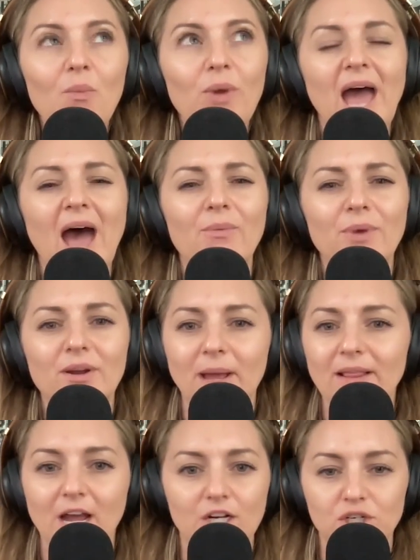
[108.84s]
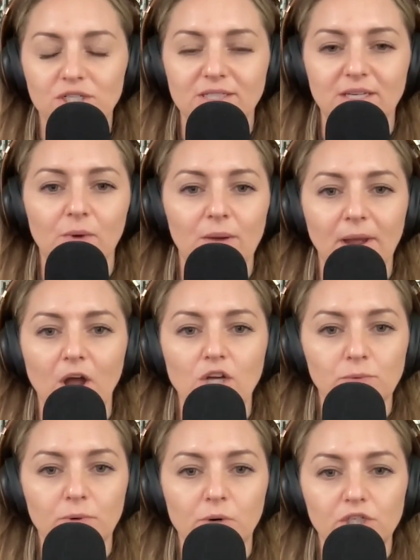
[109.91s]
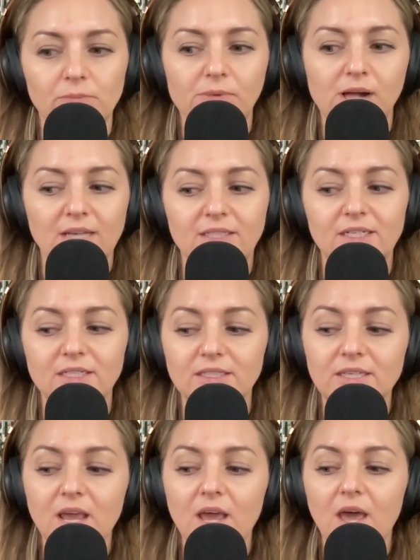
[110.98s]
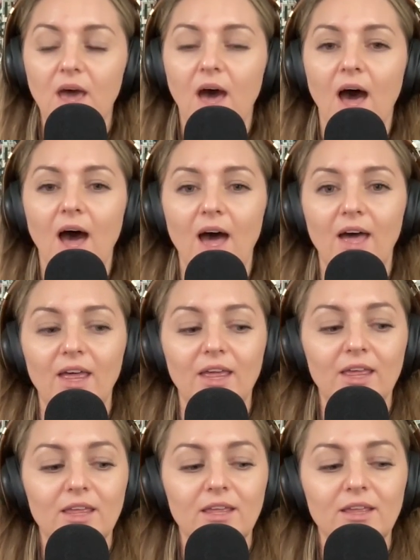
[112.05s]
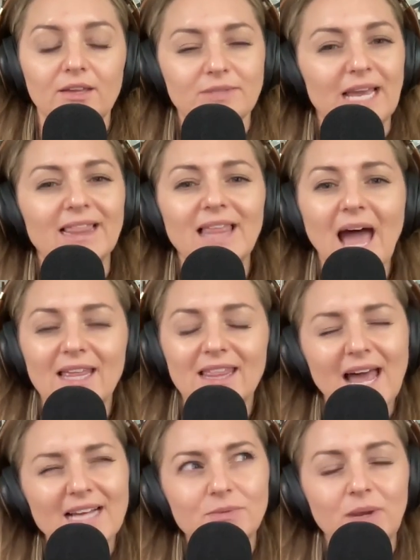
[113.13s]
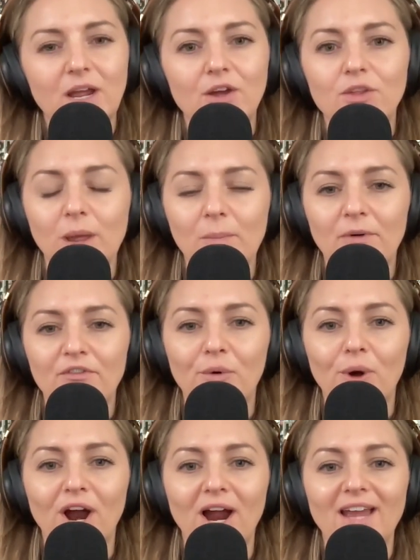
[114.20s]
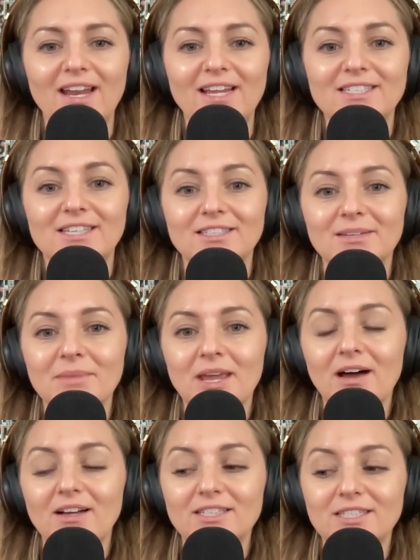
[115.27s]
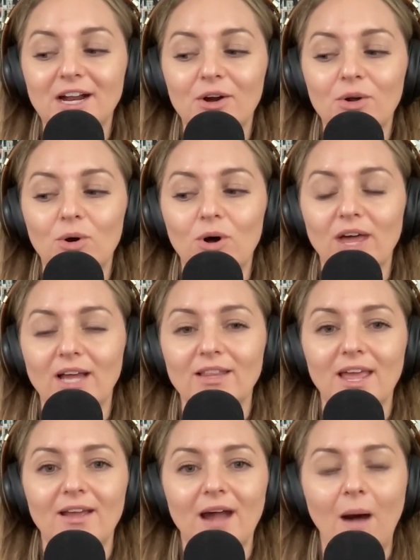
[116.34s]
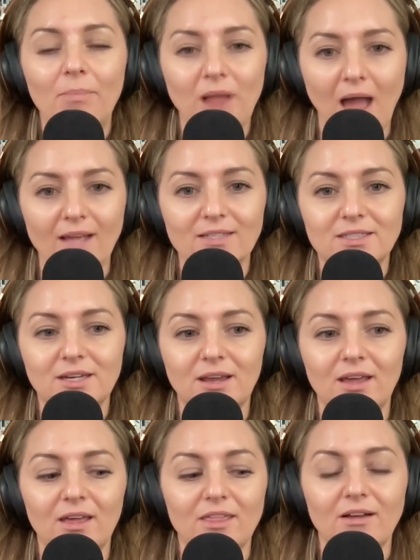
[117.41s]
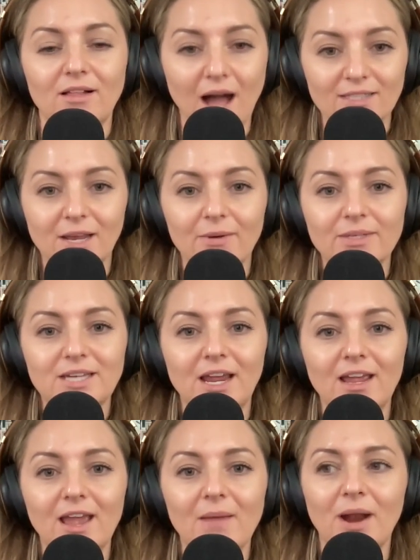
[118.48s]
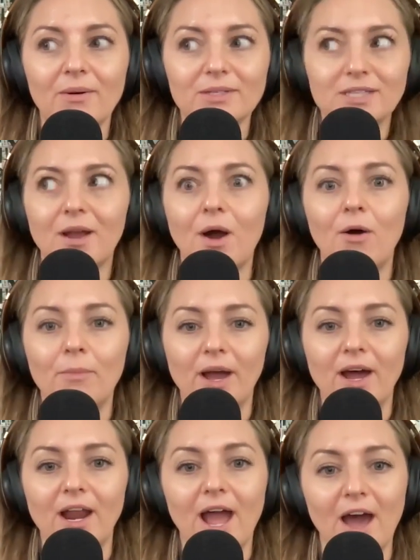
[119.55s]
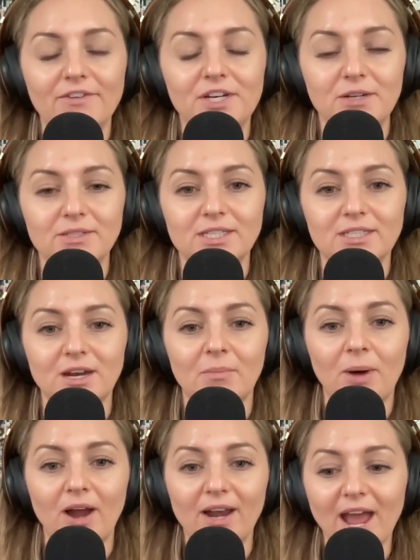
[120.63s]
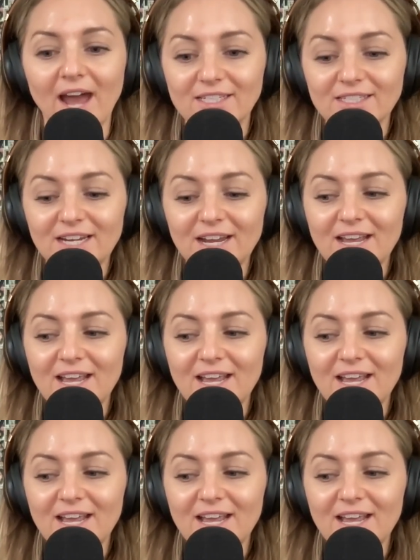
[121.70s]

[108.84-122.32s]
We had one of my lectures in one of my entrepreneurship classes. It was last week or the week before, and he said something hysterical that applies to the class I was taking, but I was like, oh my God, I have to use this in a podcast.